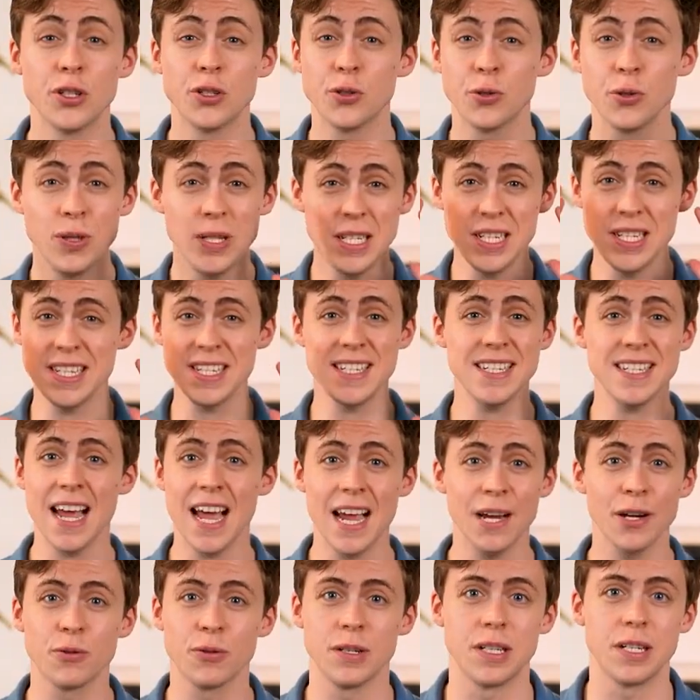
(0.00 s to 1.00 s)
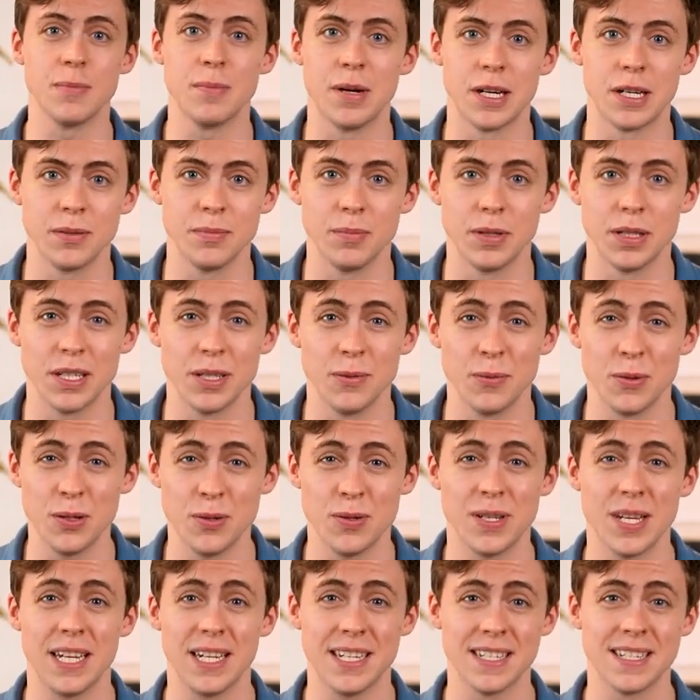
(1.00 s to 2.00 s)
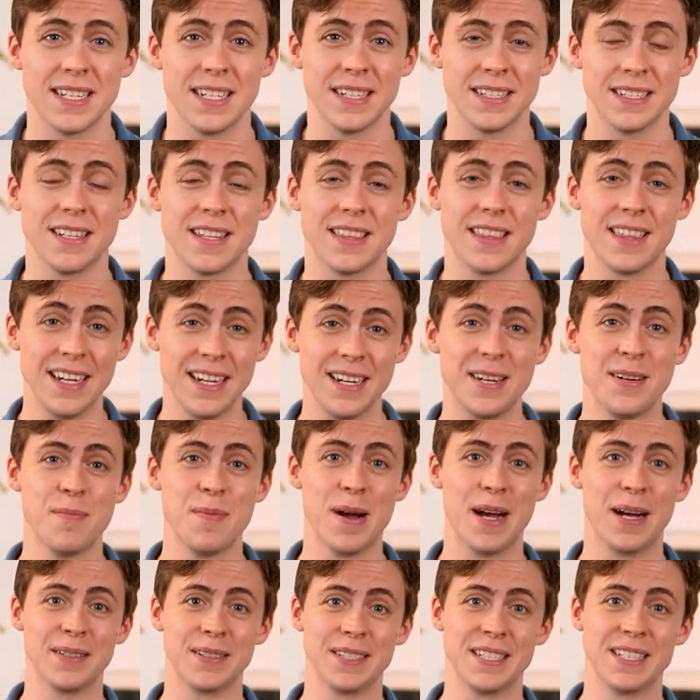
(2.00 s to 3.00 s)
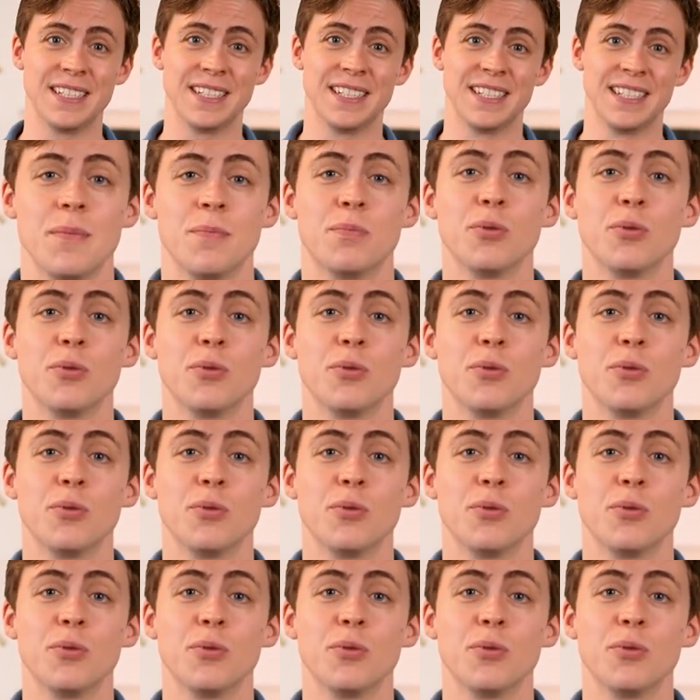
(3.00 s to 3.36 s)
truly staggering amount of money when you take a second to think about it.